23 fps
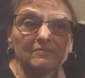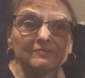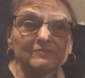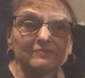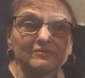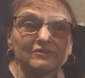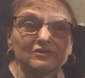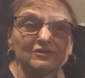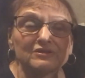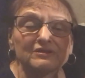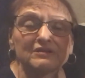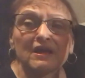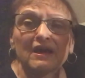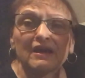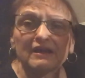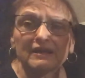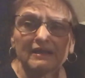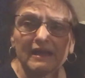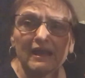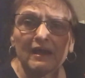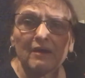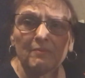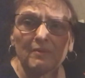just kind of
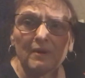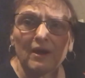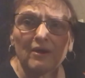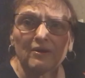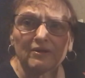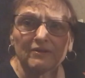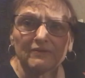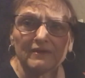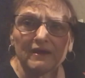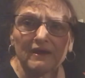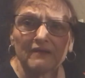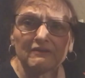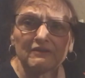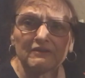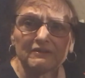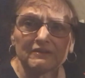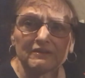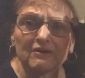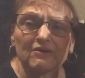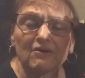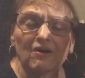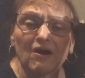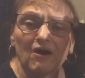camp out on that
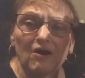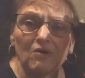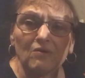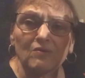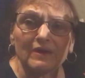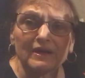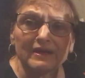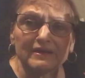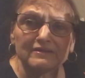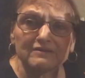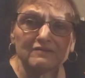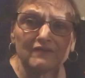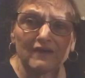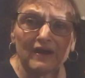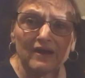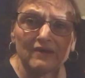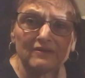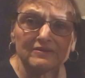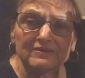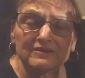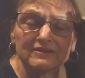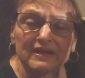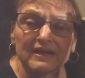they're always
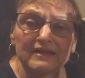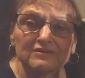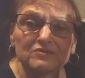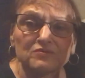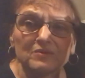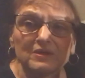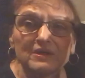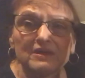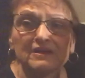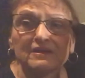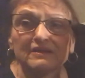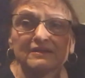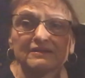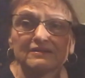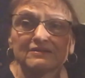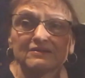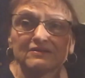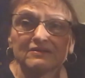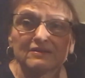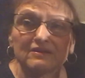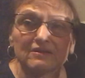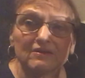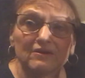vowels. And as we get
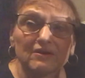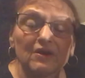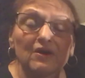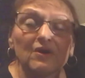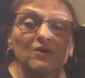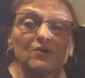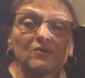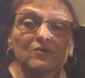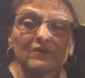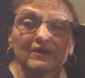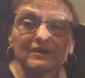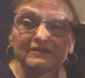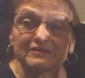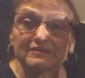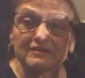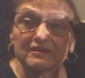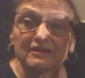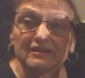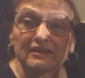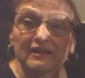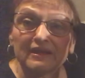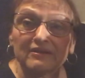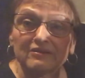into the rest of the
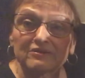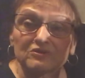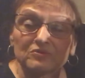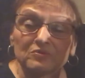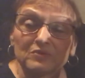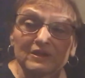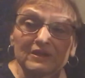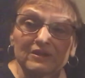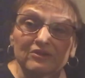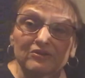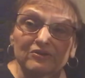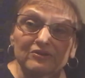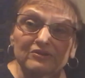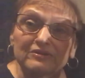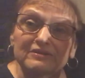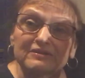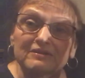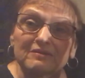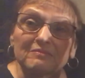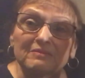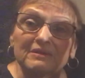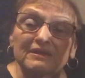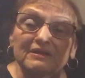letters, we learn
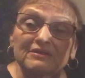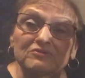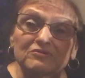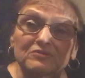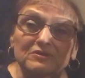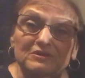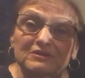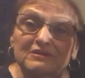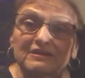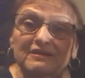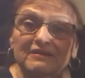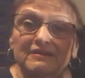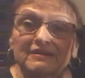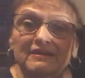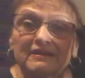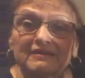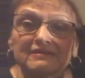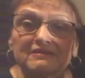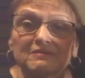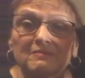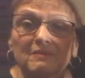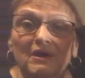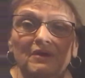some interesting
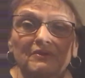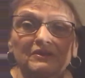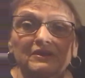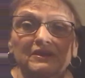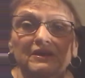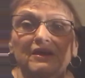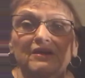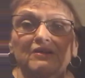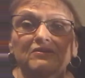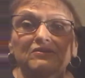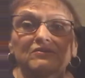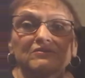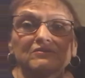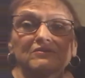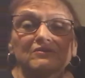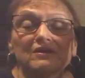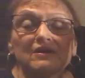things about the other